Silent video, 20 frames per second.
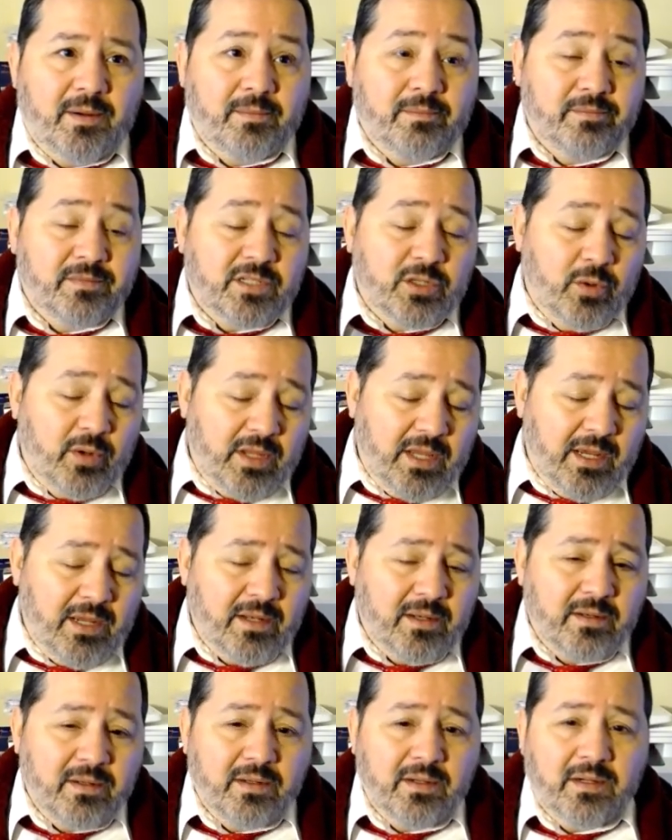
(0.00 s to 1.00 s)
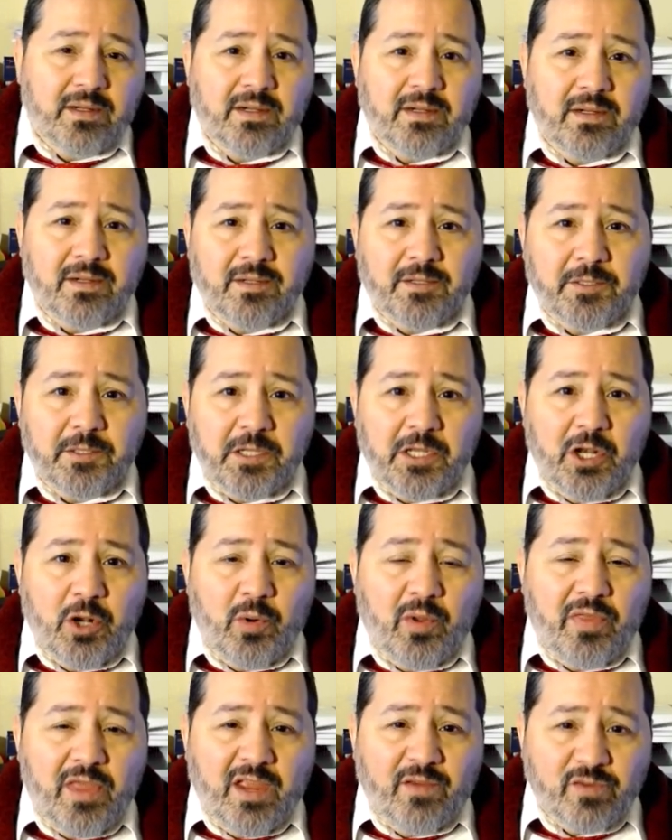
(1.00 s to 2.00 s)
So again, thank
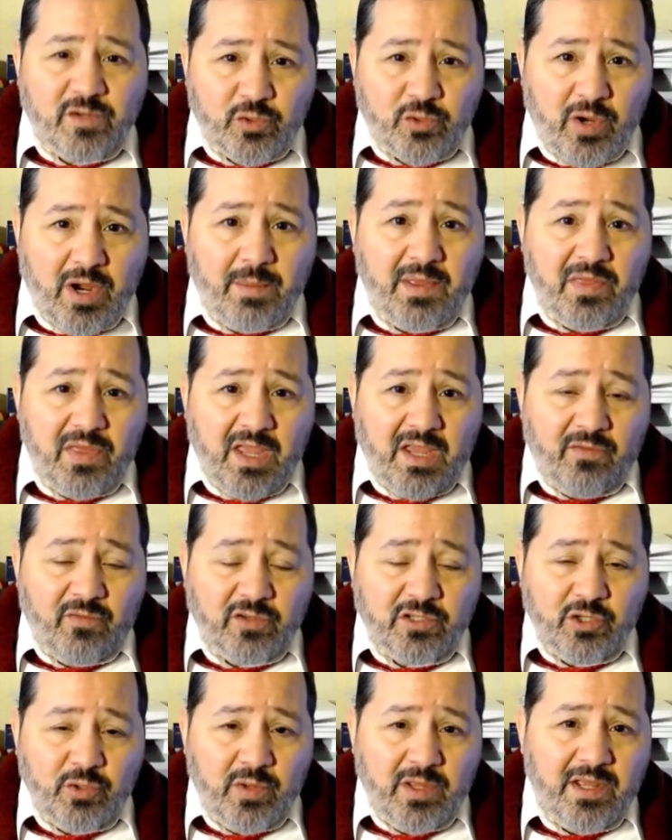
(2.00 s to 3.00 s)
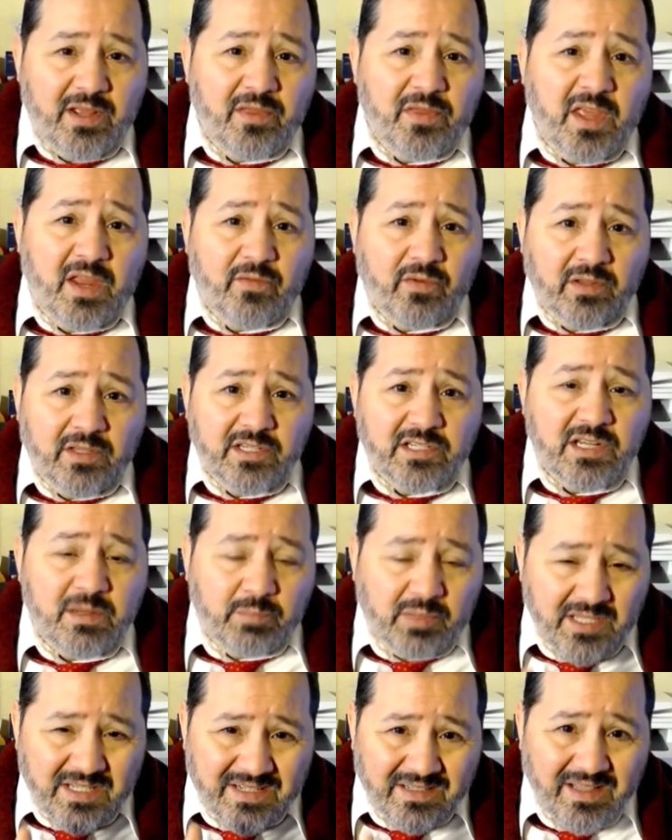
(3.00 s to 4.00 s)
you for subscribing. Thank you for tuning in. Thank you for listening.
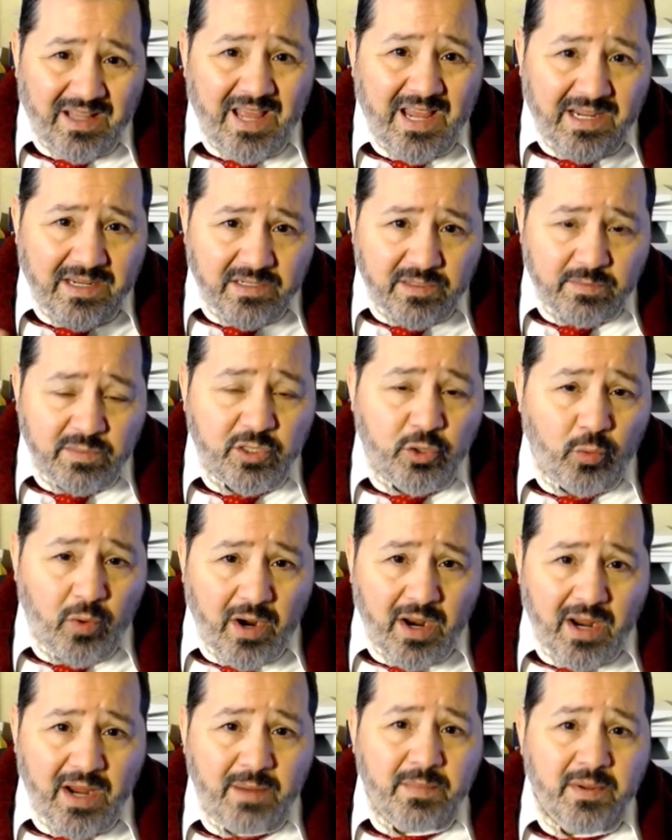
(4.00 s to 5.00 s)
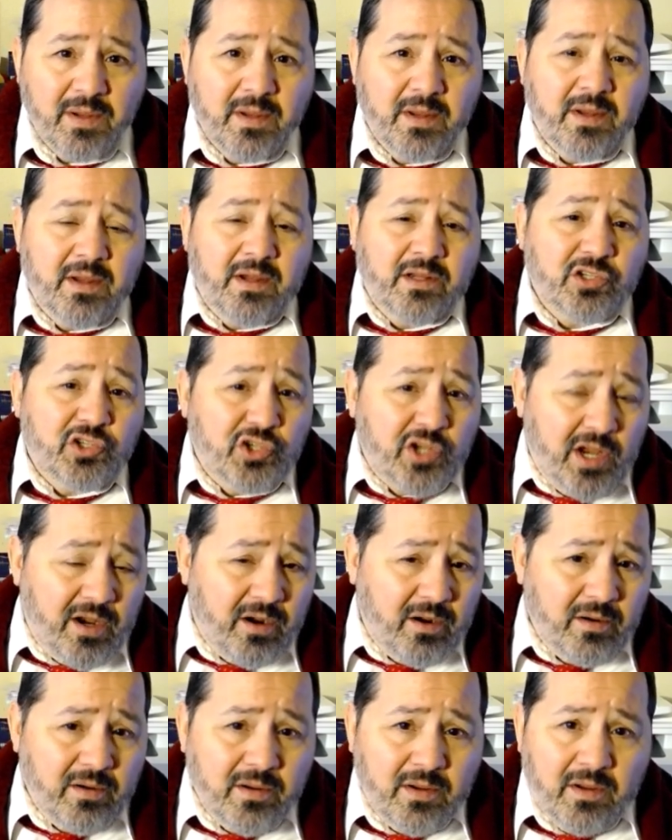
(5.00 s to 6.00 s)
Please like and subscribe,
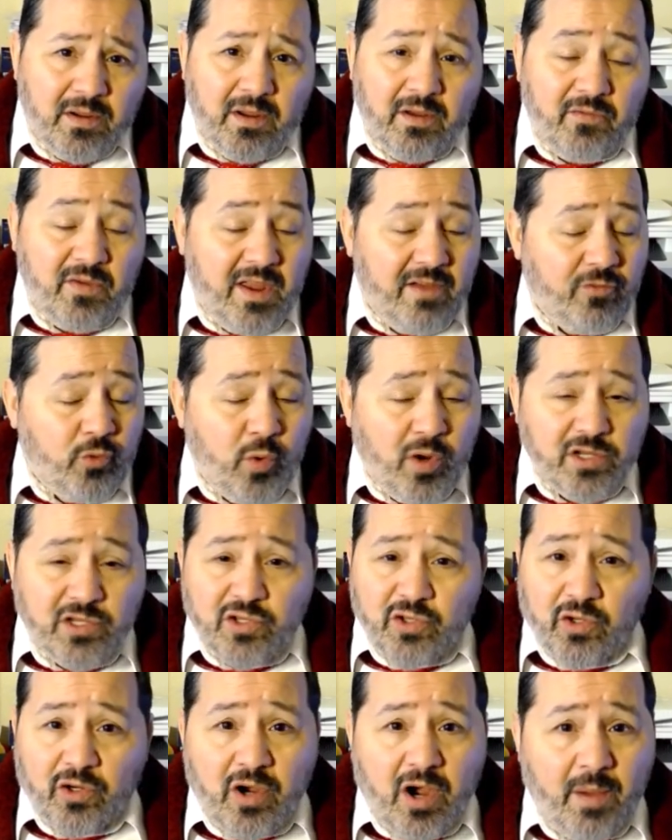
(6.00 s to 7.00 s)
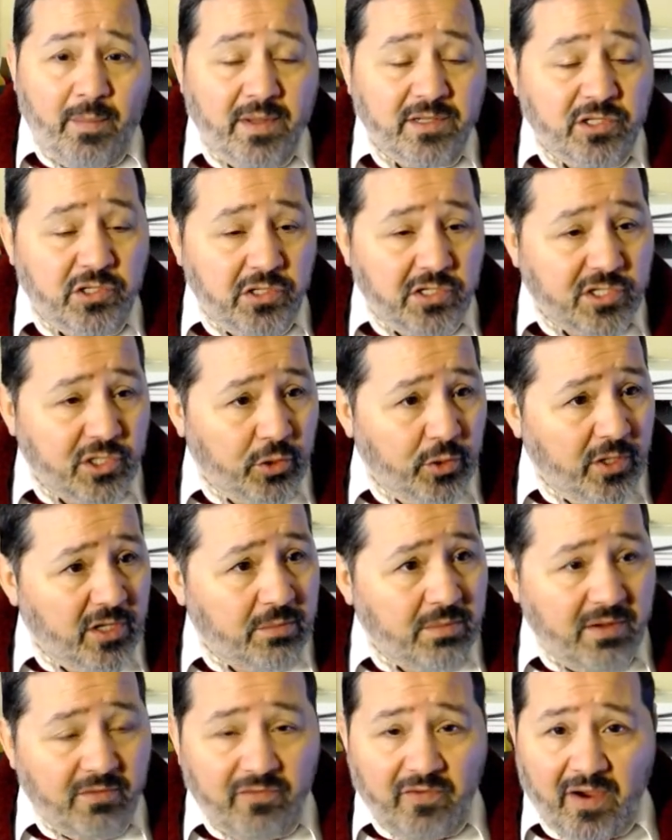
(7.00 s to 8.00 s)
share. If you have questions or comments, you disagree with
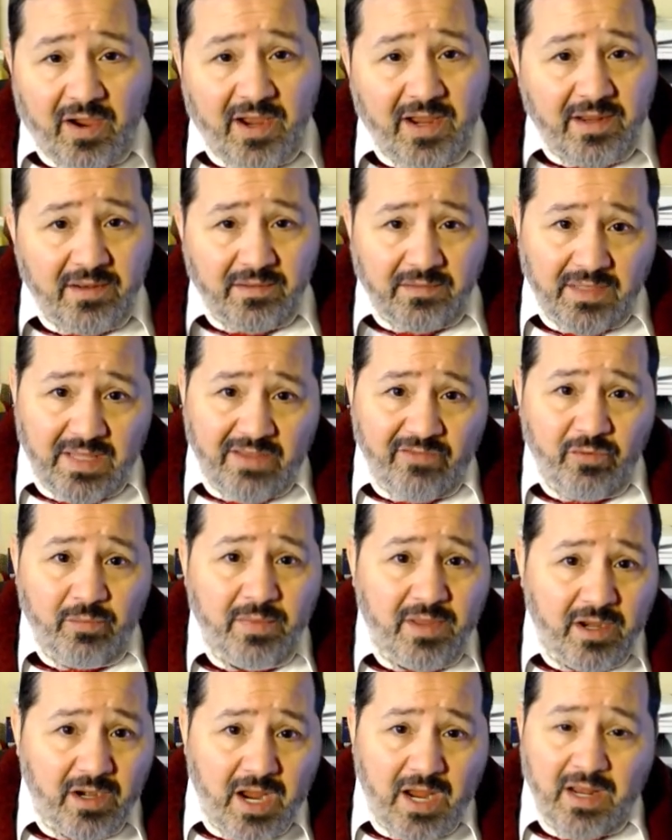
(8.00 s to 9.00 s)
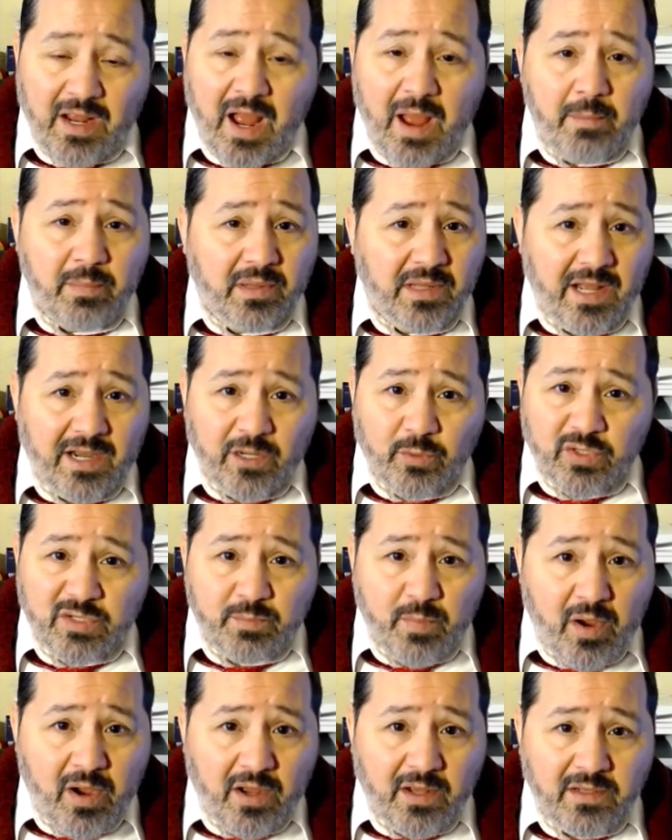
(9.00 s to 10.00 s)
me, fine, leave them there. I'm glad to
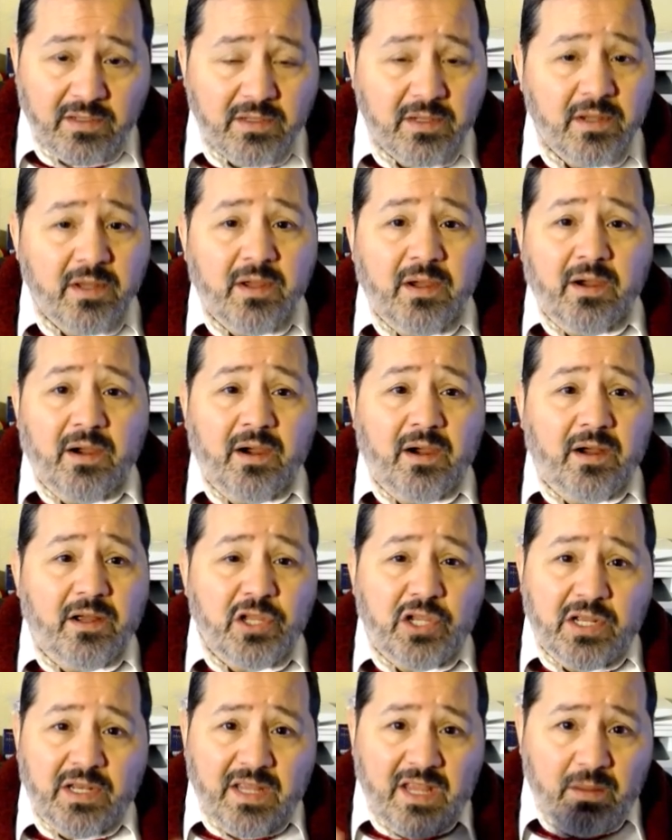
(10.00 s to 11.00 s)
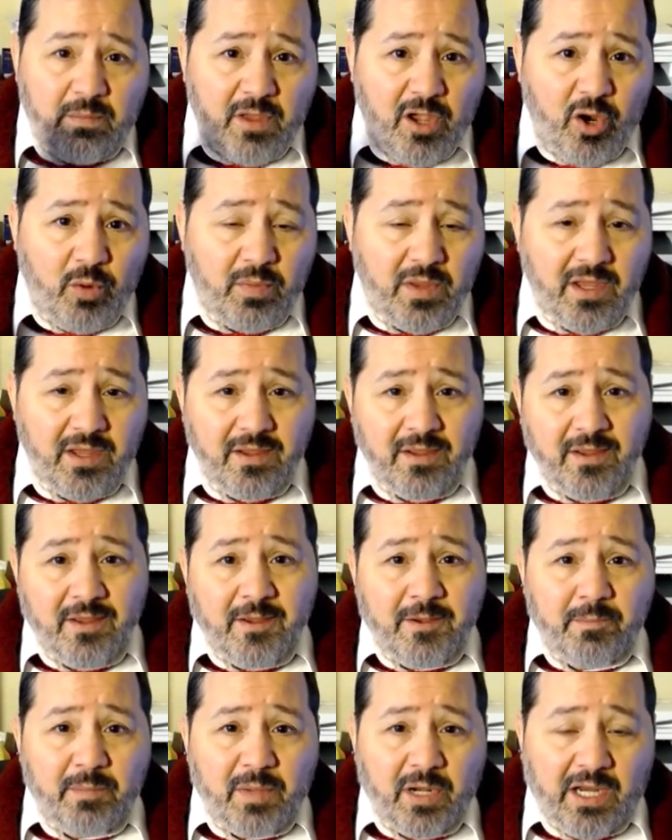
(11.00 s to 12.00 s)
respond. You can email me.
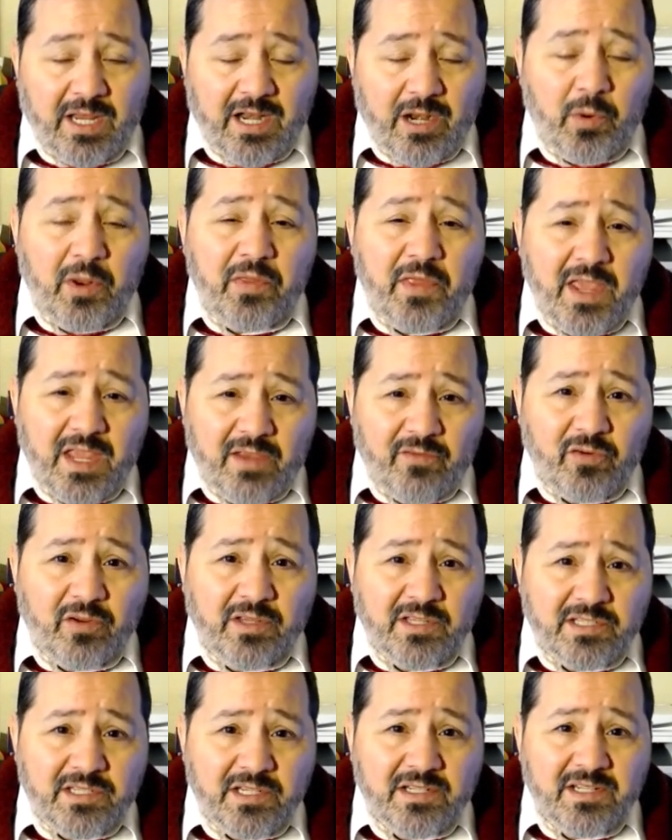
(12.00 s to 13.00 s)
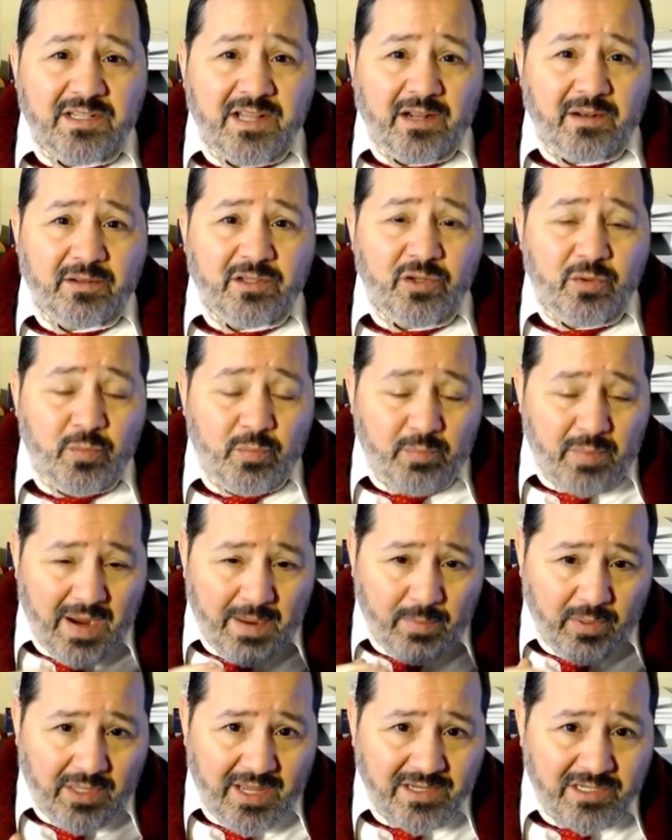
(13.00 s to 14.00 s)
But again, I want to thank you for listening to
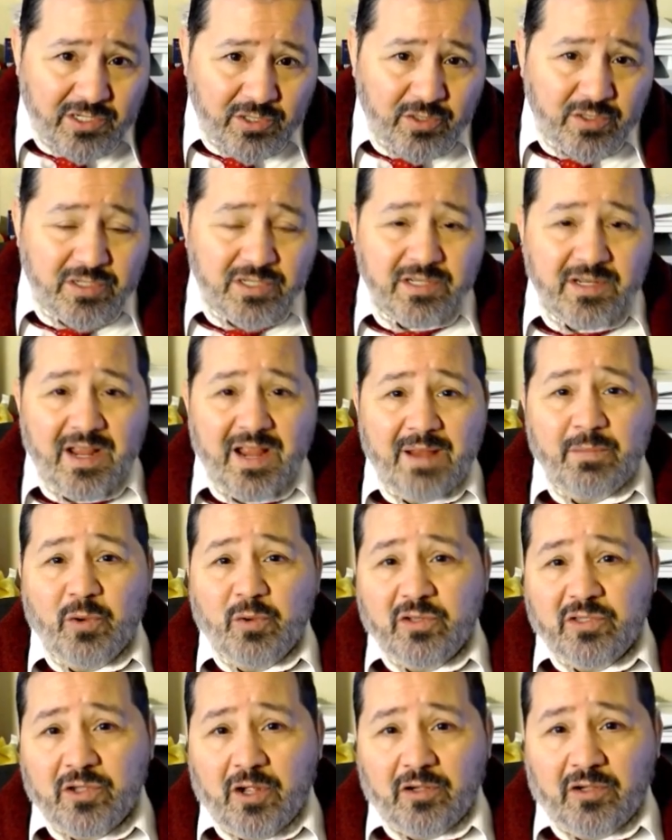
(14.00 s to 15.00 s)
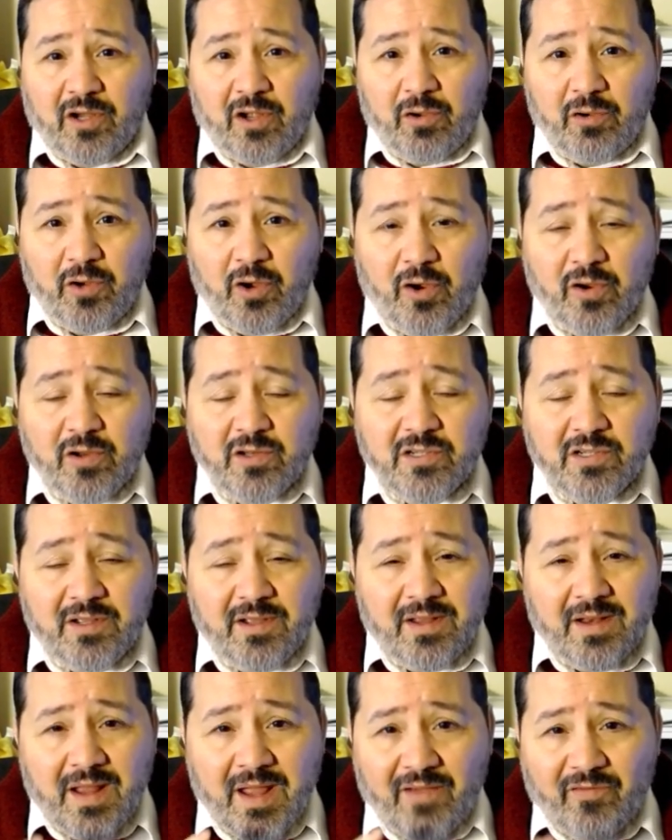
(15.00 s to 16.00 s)
Bible Answers, and I am your host, Dr. Al Garza,
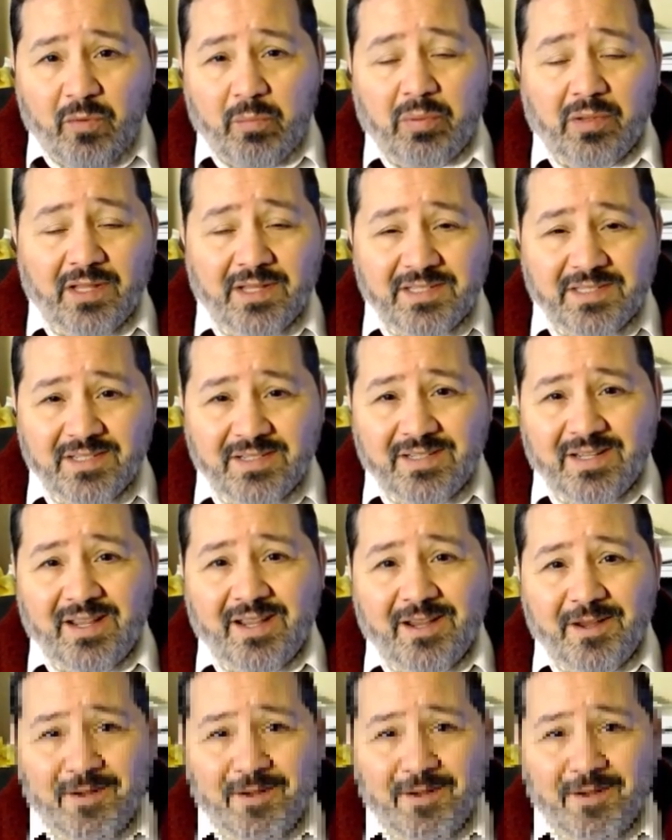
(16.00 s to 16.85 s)
and have a blessed day.